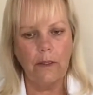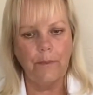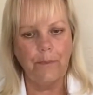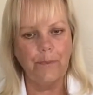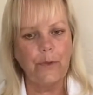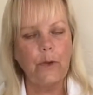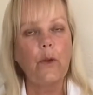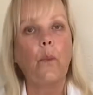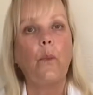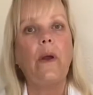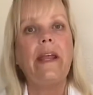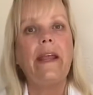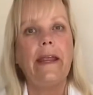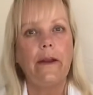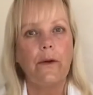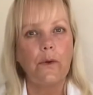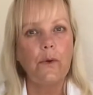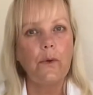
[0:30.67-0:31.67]
the way
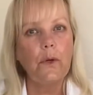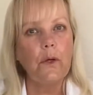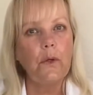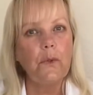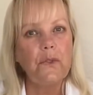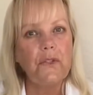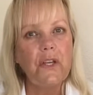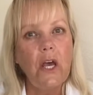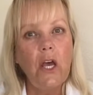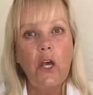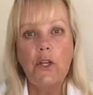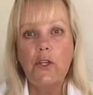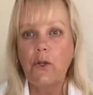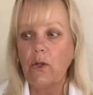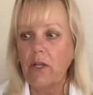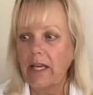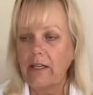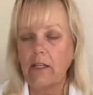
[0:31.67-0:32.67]
hair grows
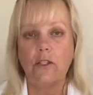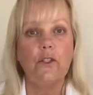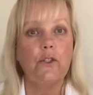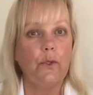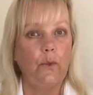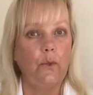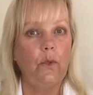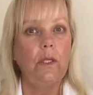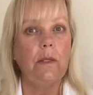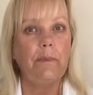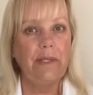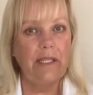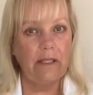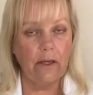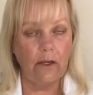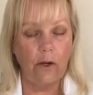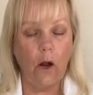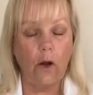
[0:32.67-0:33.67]
to like a tulip in
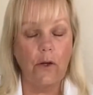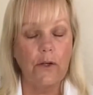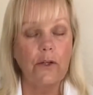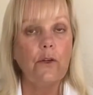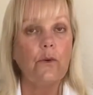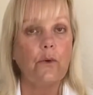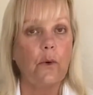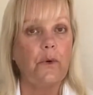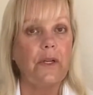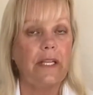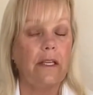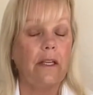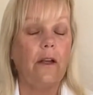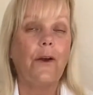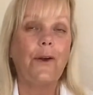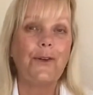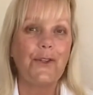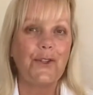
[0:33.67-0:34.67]
the garden, growing in
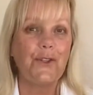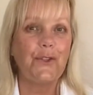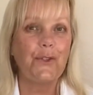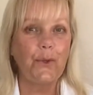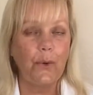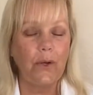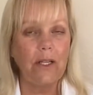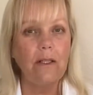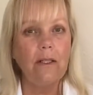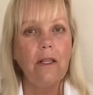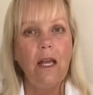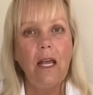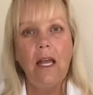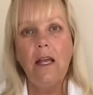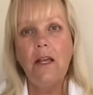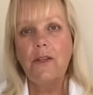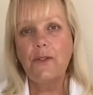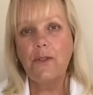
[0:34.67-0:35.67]
garden soil.
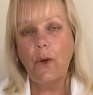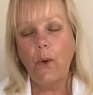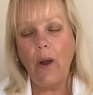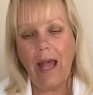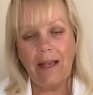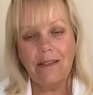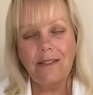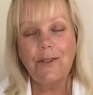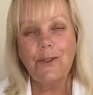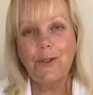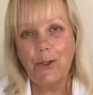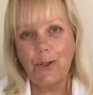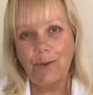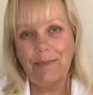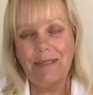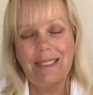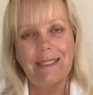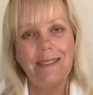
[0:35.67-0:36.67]
So as an
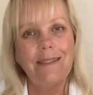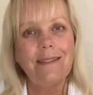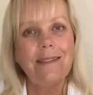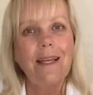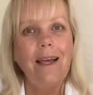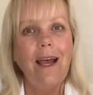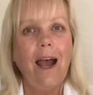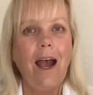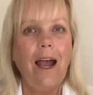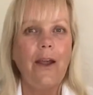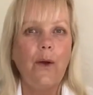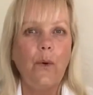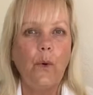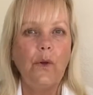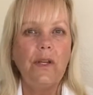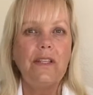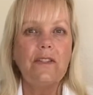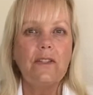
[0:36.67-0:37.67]
herbalist, I
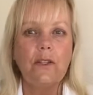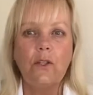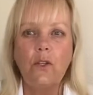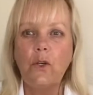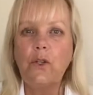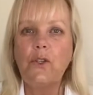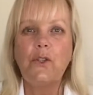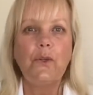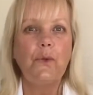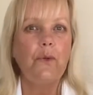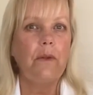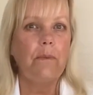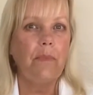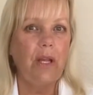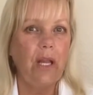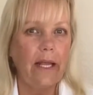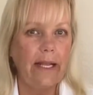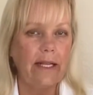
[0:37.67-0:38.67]
always look to the
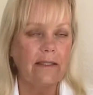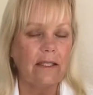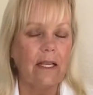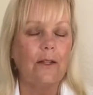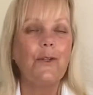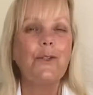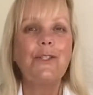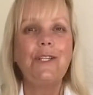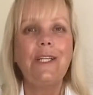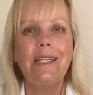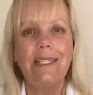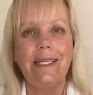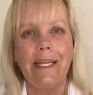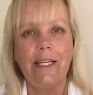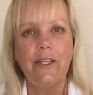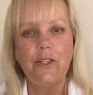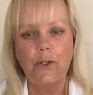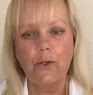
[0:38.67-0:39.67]
plants. I look to
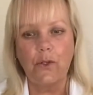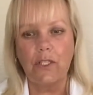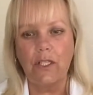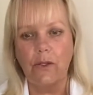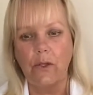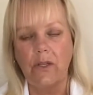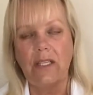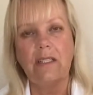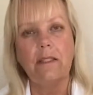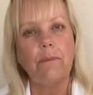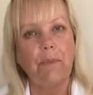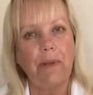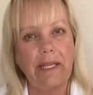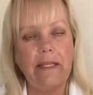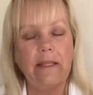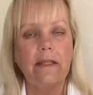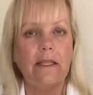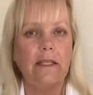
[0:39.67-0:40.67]
nature to
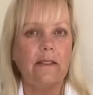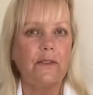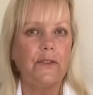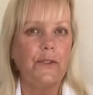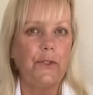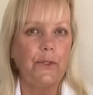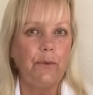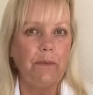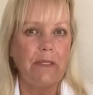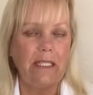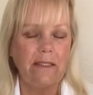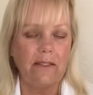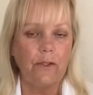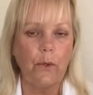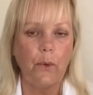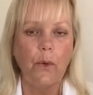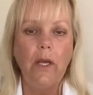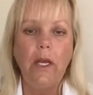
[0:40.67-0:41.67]
explain things to me.
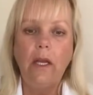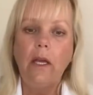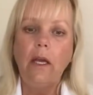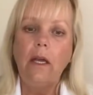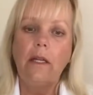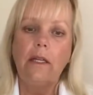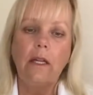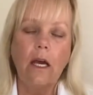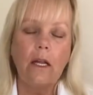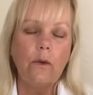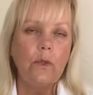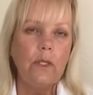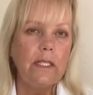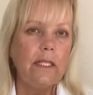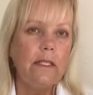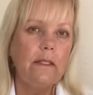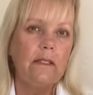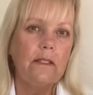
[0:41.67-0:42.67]
So not
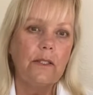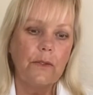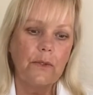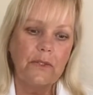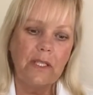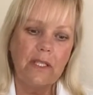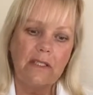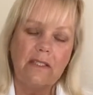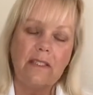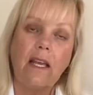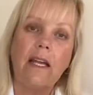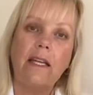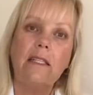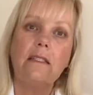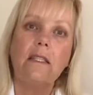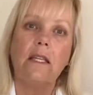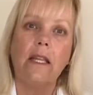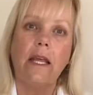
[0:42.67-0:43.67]
only is there's the
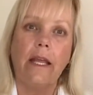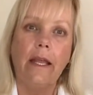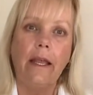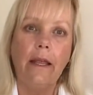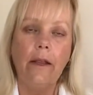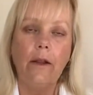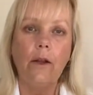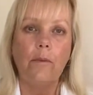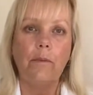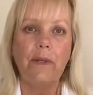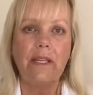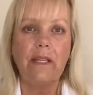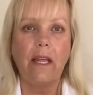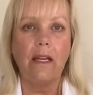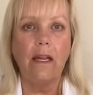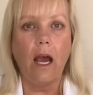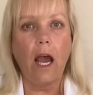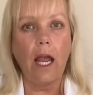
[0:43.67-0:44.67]
science of the hair, but
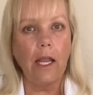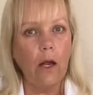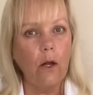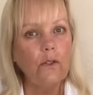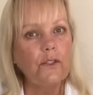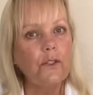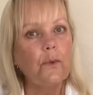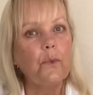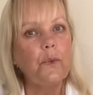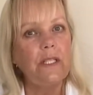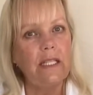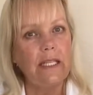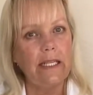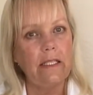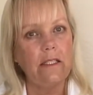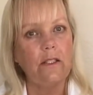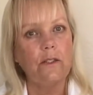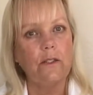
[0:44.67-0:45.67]
then I also
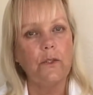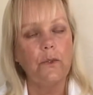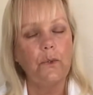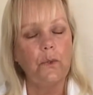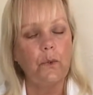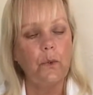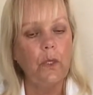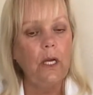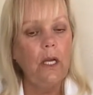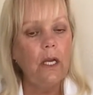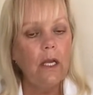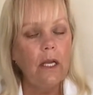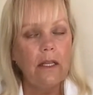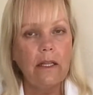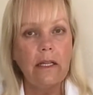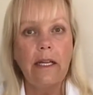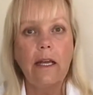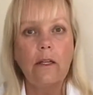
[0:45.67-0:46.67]
relate it to
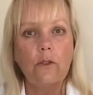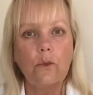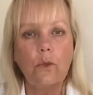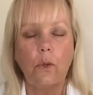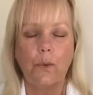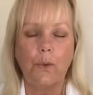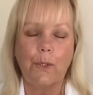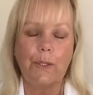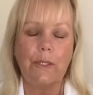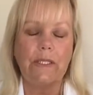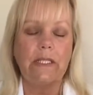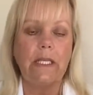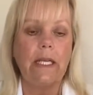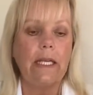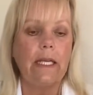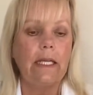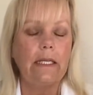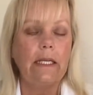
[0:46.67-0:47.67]
the natural world.
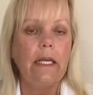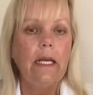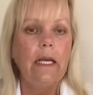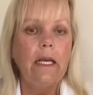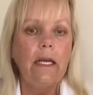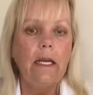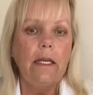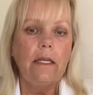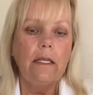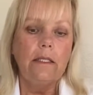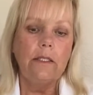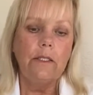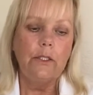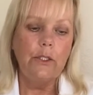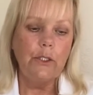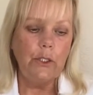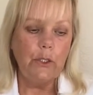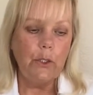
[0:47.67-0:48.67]
And
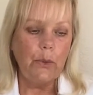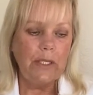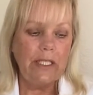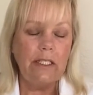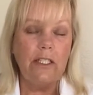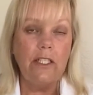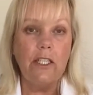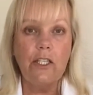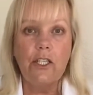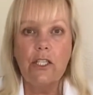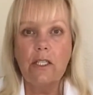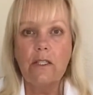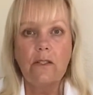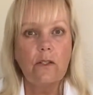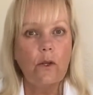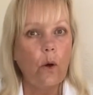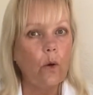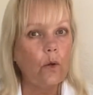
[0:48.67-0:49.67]
indigenous
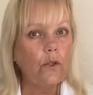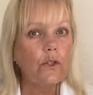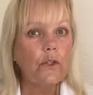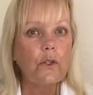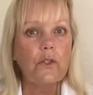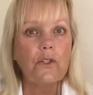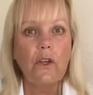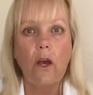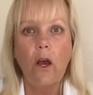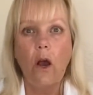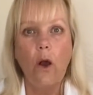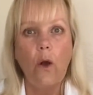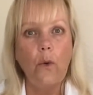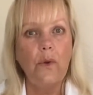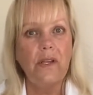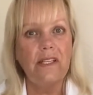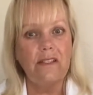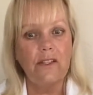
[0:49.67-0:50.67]
cultures
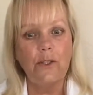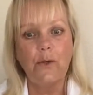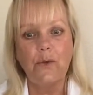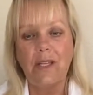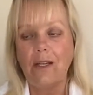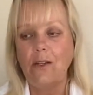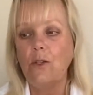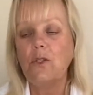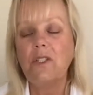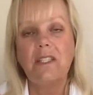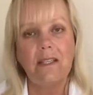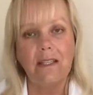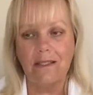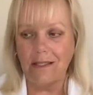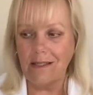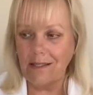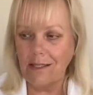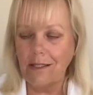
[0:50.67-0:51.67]
always, they look to the
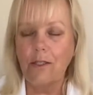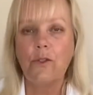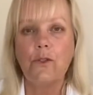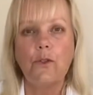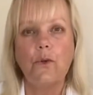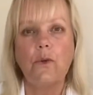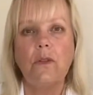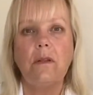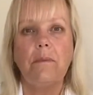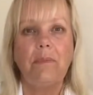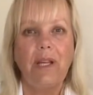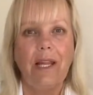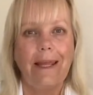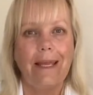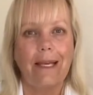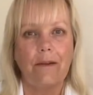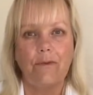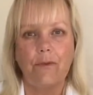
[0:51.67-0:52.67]
signature of the
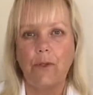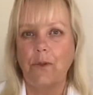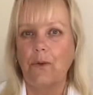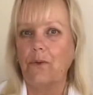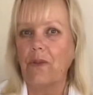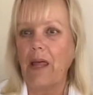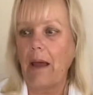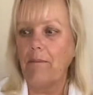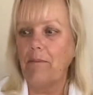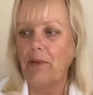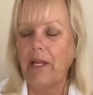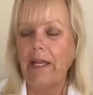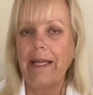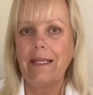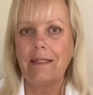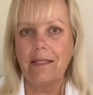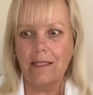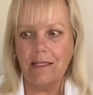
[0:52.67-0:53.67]
plant, for that
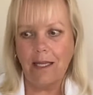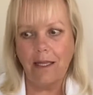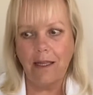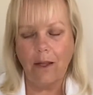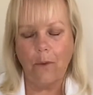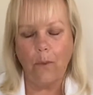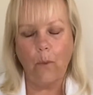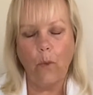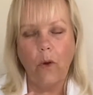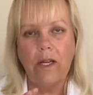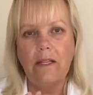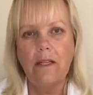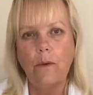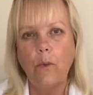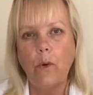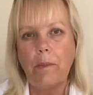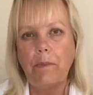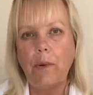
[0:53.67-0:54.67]
plant to tell it
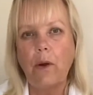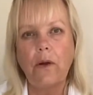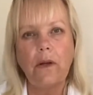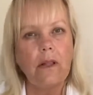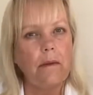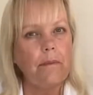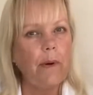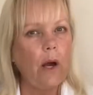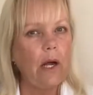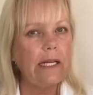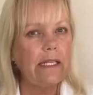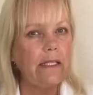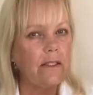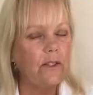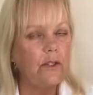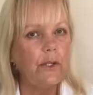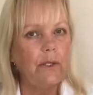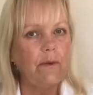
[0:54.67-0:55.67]
what part of the body
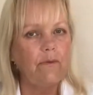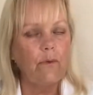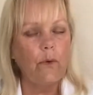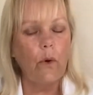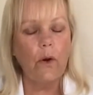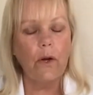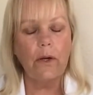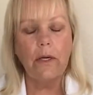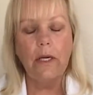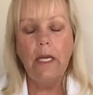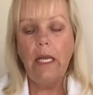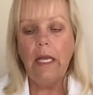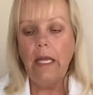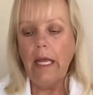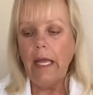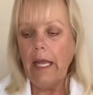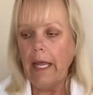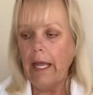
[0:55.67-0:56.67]
it's good for,
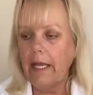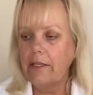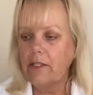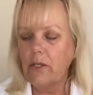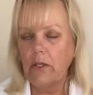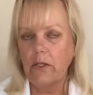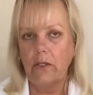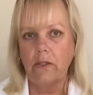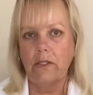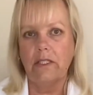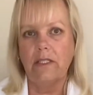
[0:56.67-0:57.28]
and to